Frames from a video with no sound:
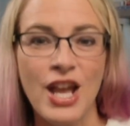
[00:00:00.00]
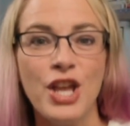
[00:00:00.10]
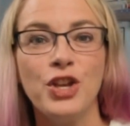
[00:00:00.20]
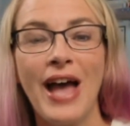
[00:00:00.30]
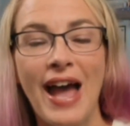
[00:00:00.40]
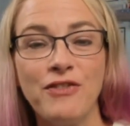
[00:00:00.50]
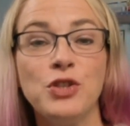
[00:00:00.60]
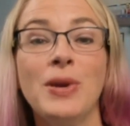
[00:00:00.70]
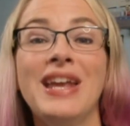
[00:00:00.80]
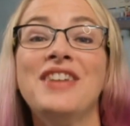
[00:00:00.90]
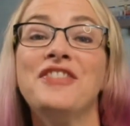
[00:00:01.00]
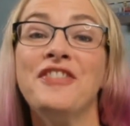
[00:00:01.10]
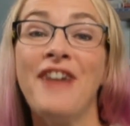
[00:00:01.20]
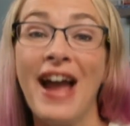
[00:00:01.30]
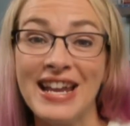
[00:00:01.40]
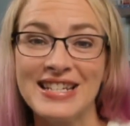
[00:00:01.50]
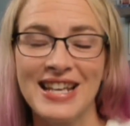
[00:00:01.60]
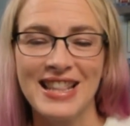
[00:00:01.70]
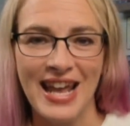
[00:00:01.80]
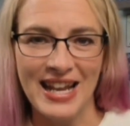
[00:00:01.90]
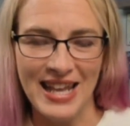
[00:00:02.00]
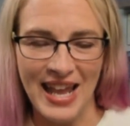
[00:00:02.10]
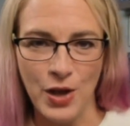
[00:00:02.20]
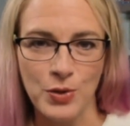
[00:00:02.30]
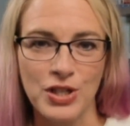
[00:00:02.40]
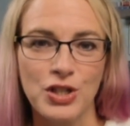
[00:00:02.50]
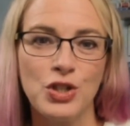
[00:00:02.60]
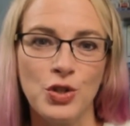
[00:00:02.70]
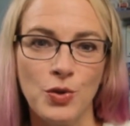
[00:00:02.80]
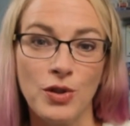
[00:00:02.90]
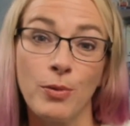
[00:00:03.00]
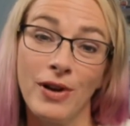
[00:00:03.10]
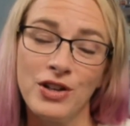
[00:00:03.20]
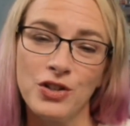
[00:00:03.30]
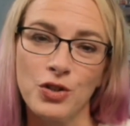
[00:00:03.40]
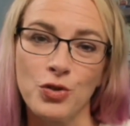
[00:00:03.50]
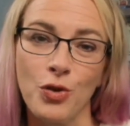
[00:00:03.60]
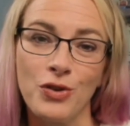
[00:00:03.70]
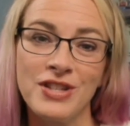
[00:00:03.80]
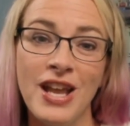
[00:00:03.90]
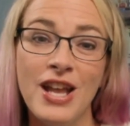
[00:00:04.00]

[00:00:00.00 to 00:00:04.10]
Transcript: You'll have to invite that account to the parental controls.